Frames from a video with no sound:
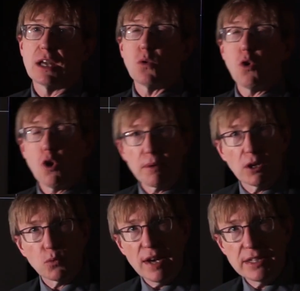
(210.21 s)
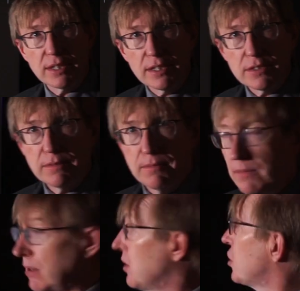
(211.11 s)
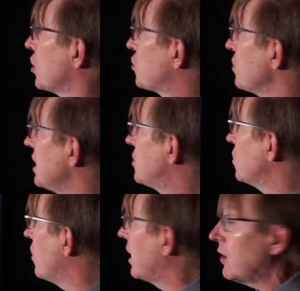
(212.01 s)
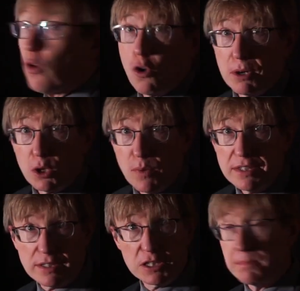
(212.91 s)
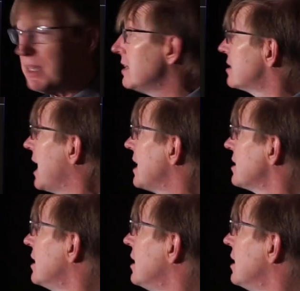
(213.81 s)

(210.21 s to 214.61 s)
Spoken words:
An orbital resonance, a 3-to-1 orbital resonance, means that